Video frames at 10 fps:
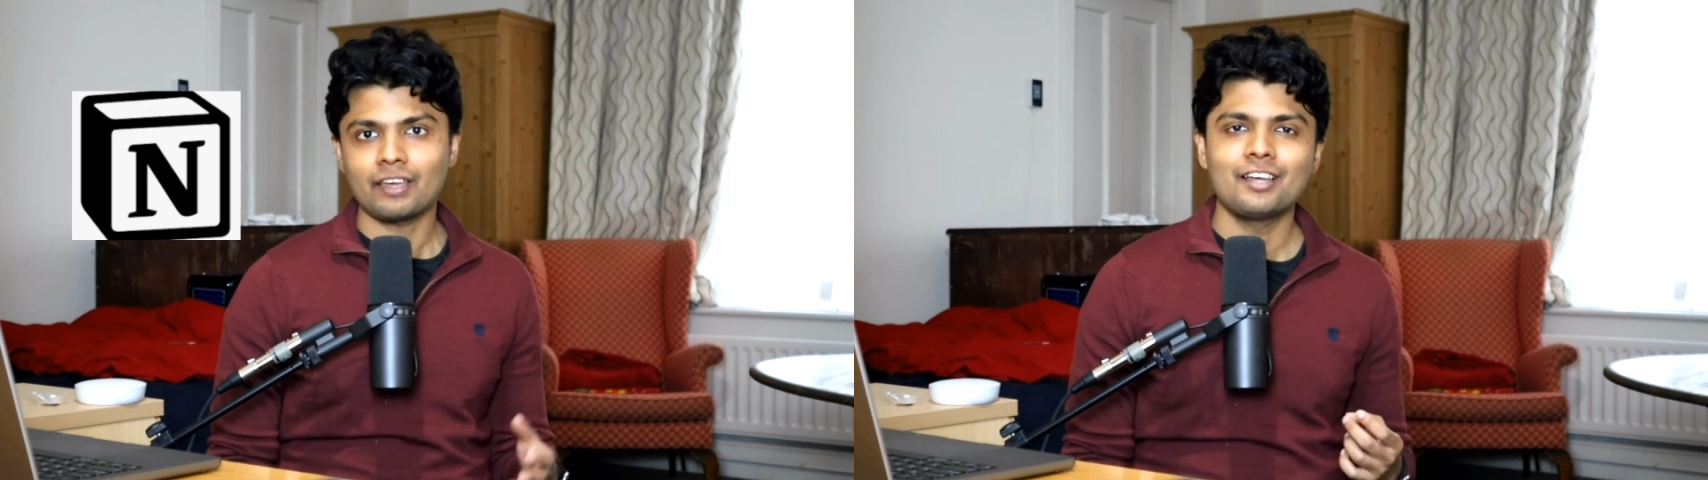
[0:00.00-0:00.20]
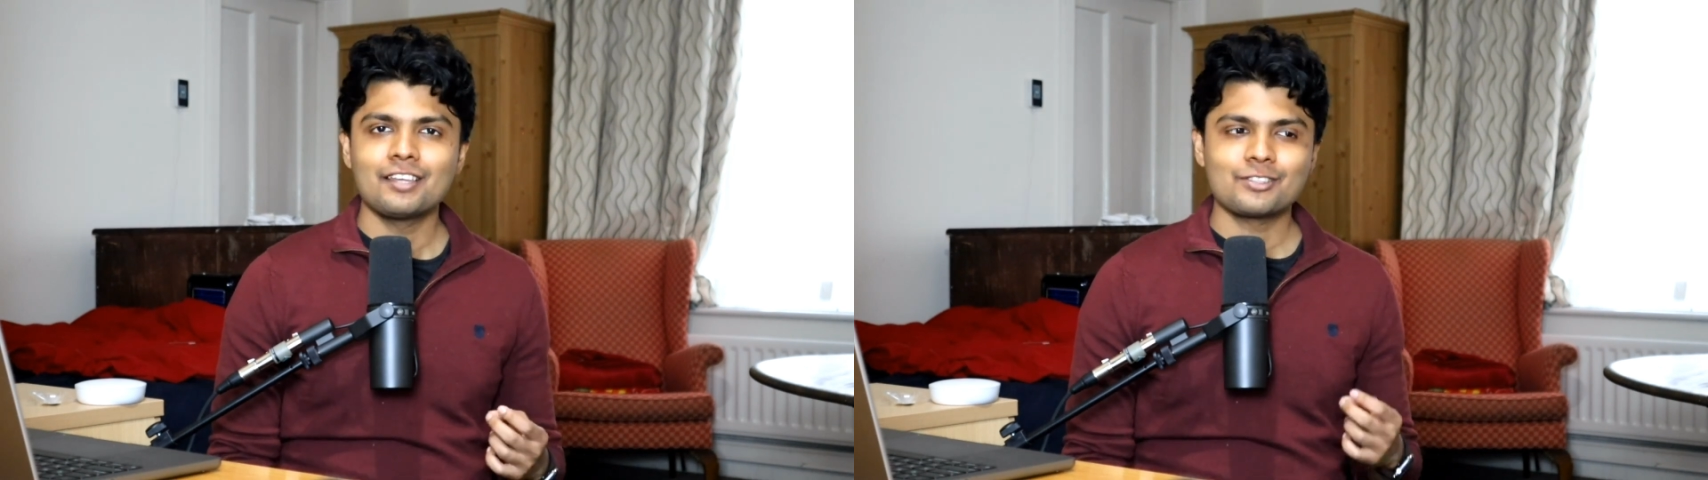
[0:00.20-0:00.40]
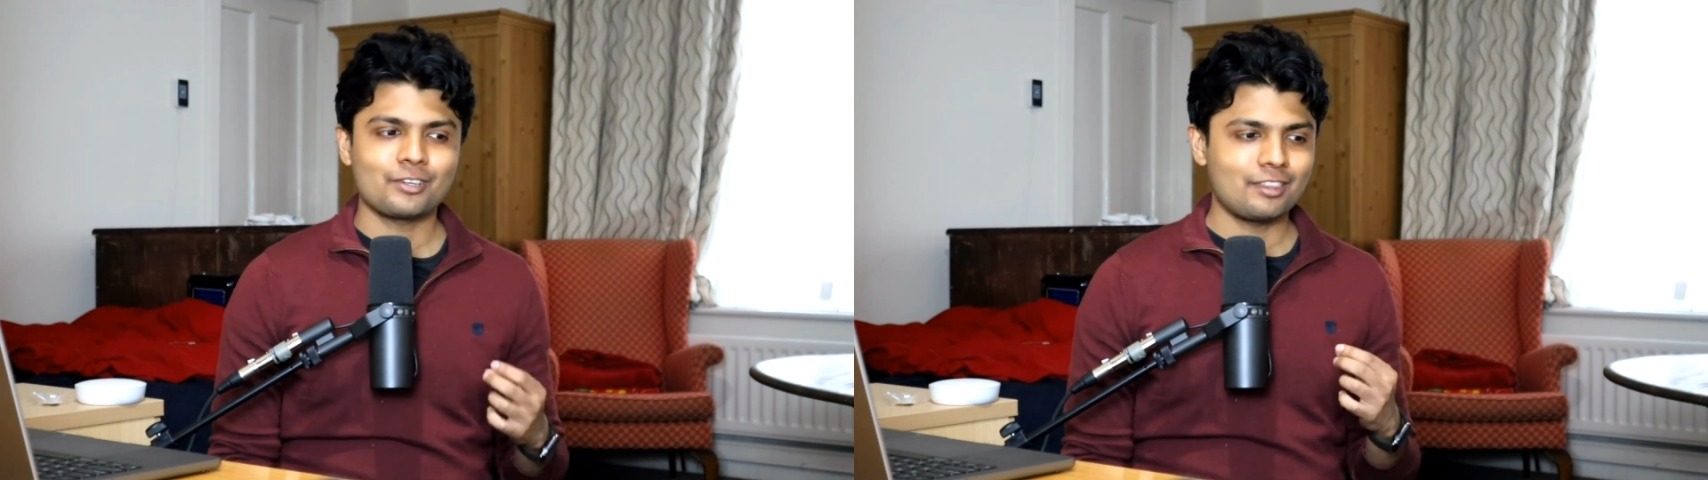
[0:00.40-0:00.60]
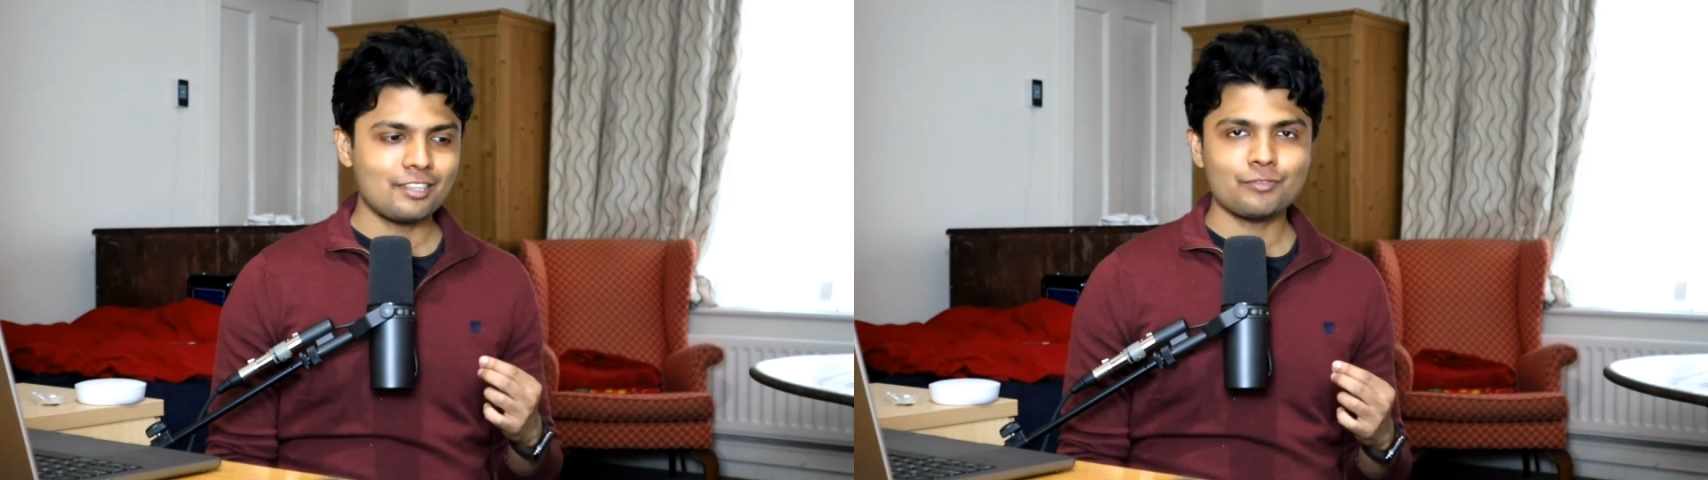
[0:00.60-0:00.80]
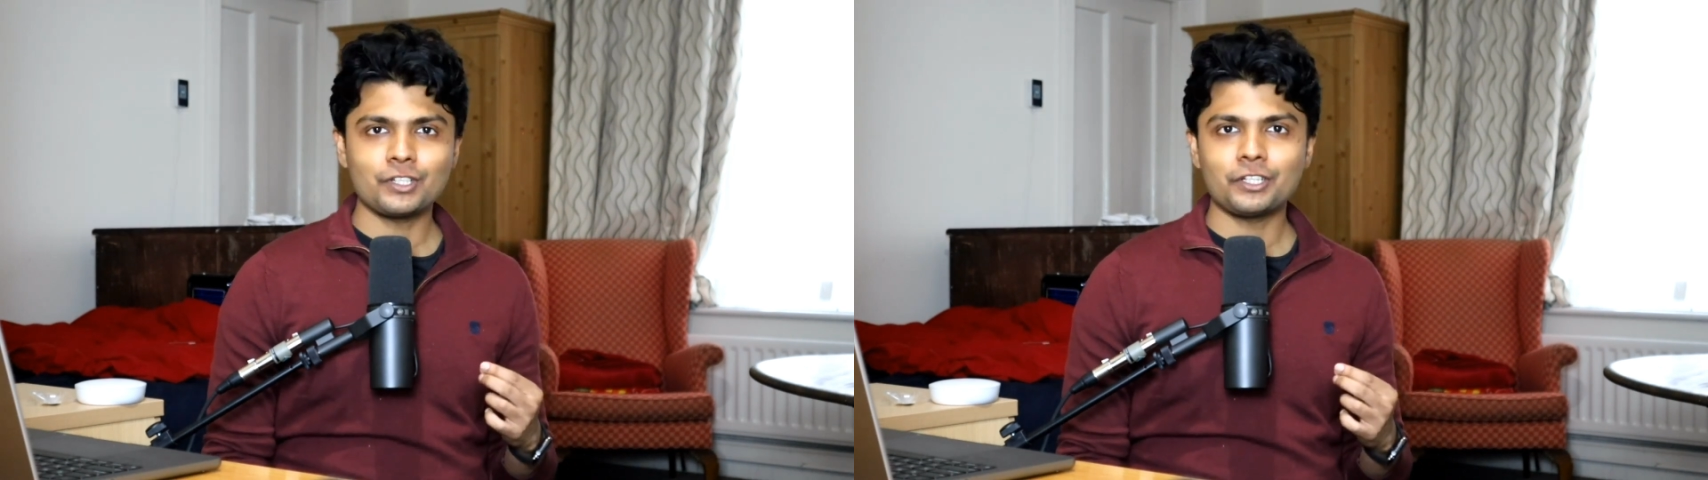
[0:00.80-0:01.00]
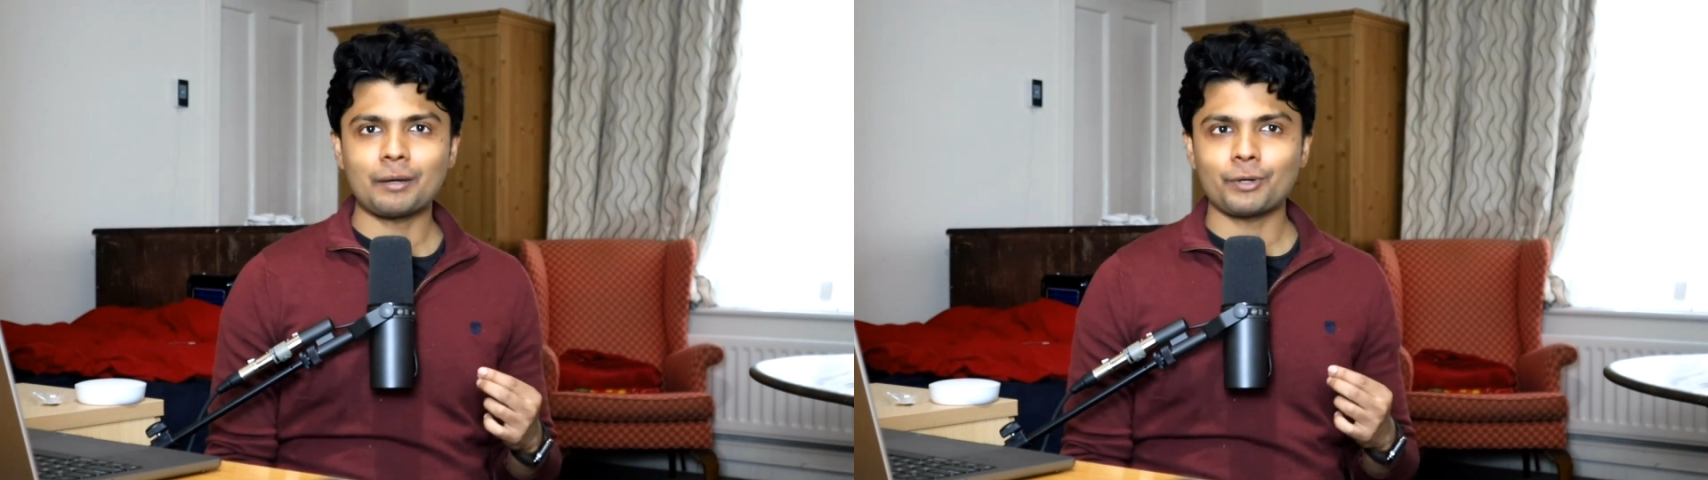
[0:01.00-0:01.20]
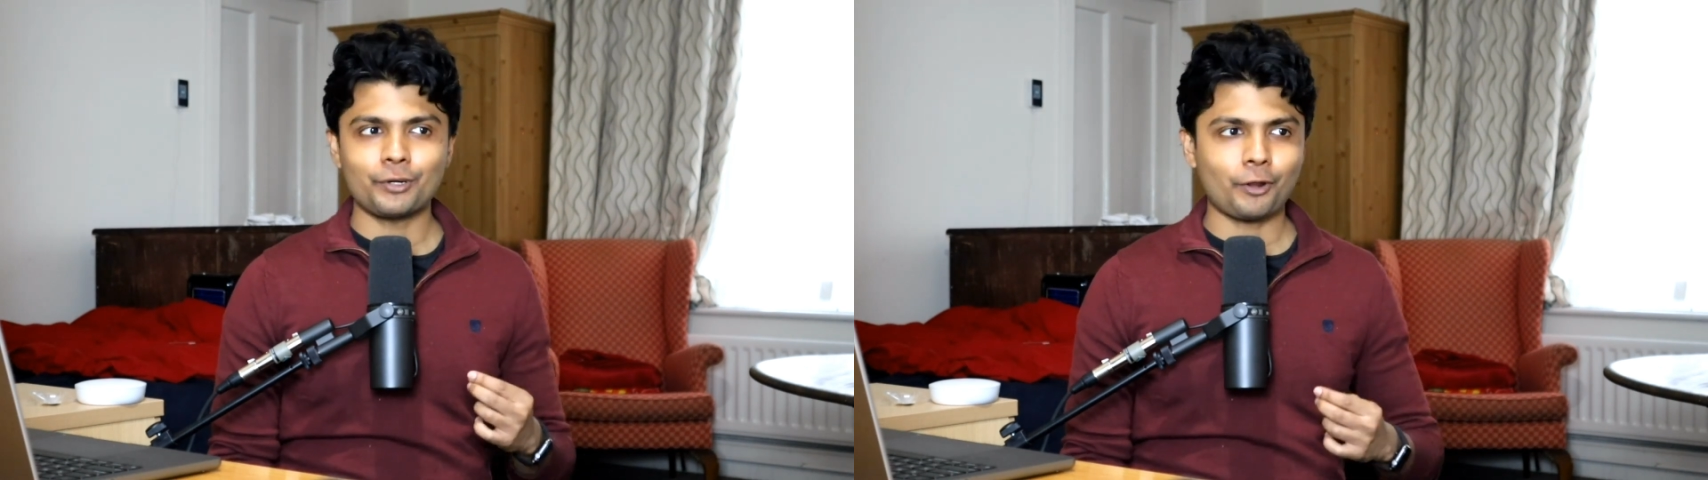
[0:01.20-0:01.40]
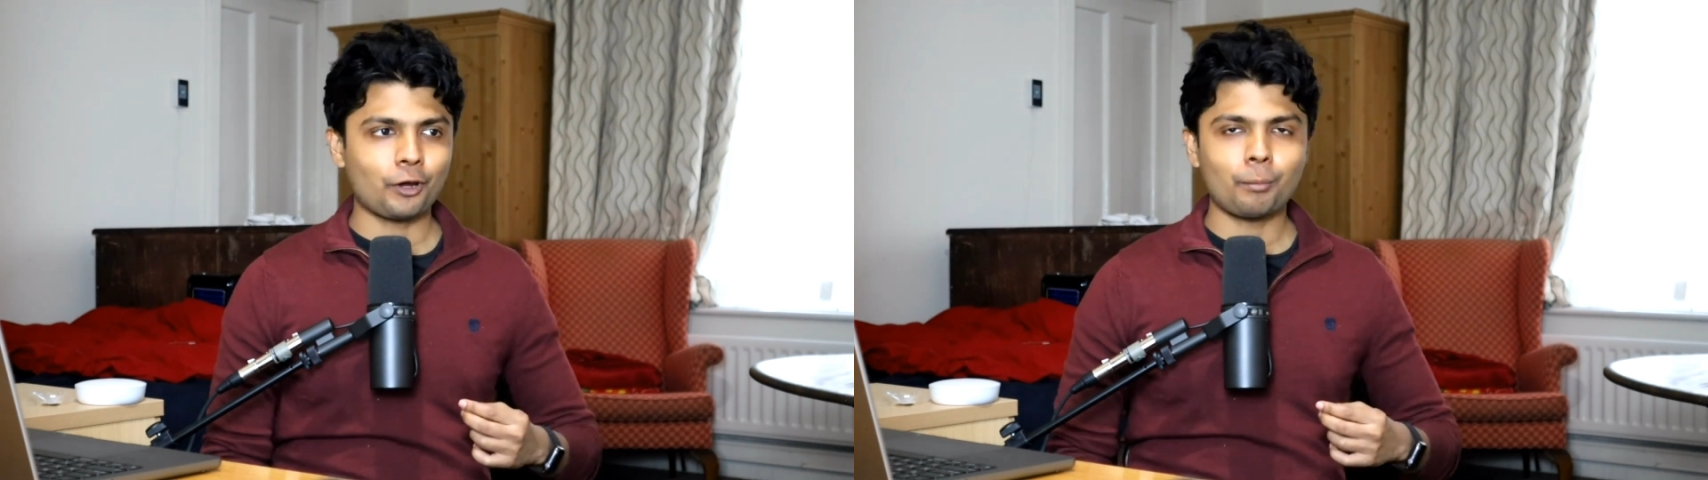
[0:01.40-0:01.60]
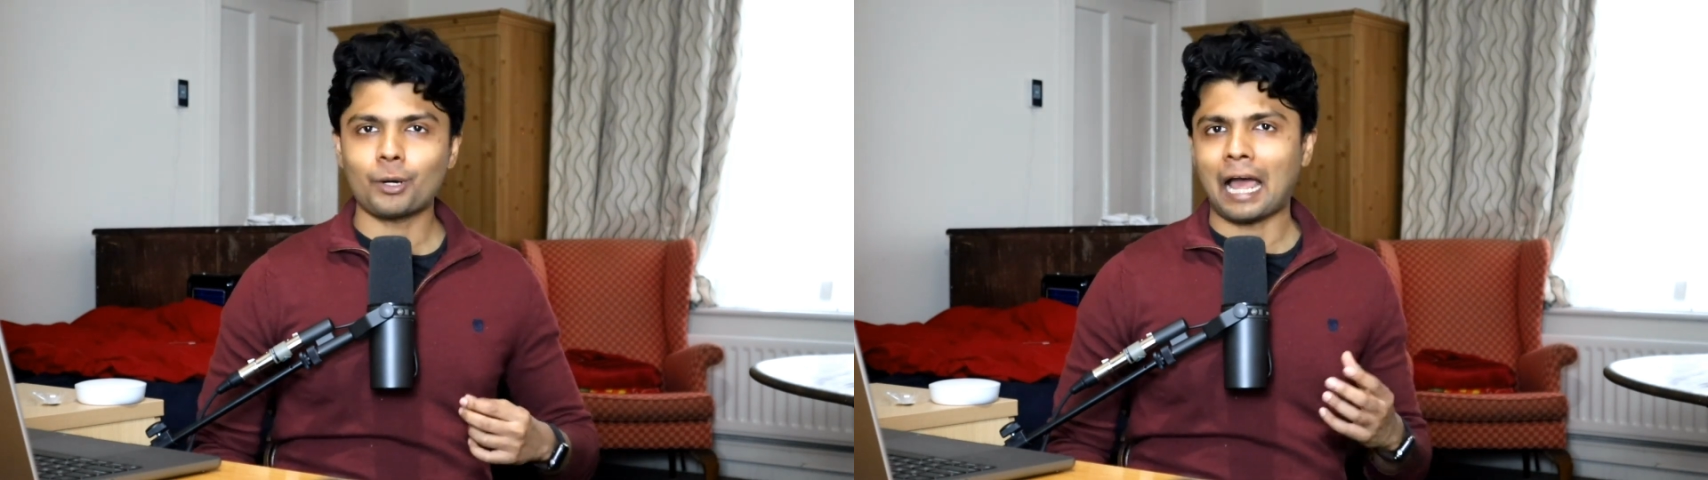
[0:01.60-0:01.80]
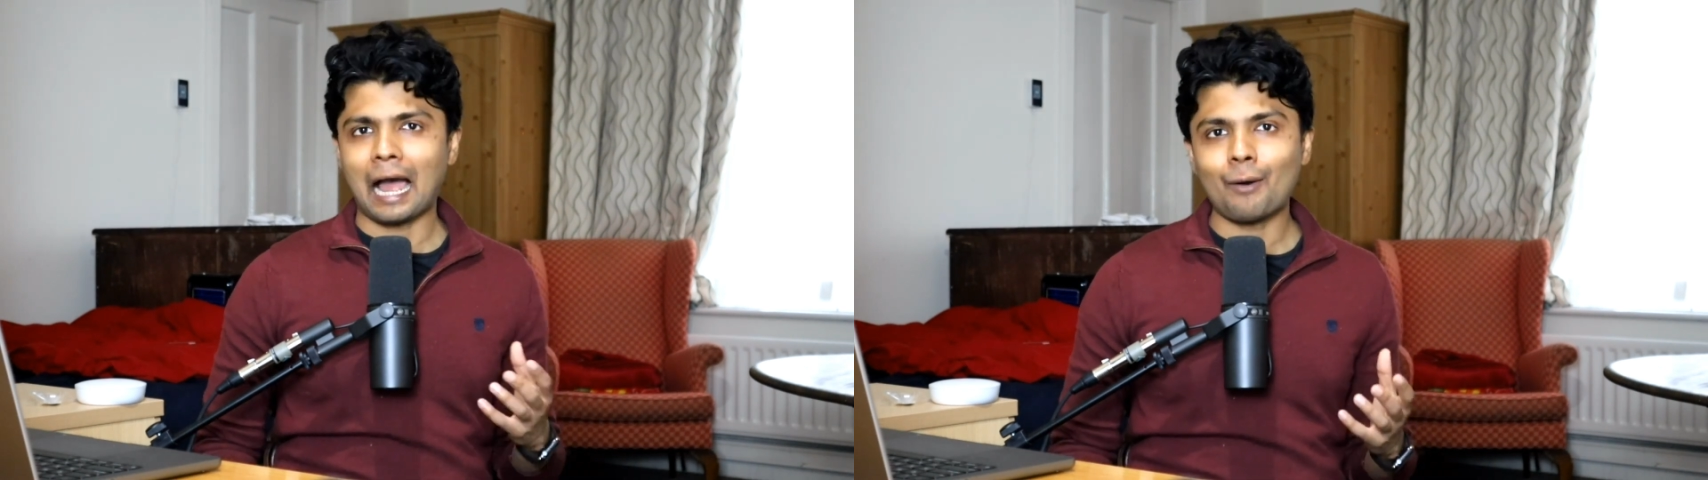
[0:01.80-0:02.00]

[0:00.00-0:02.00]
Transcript: So in this video, I'm going to talk about how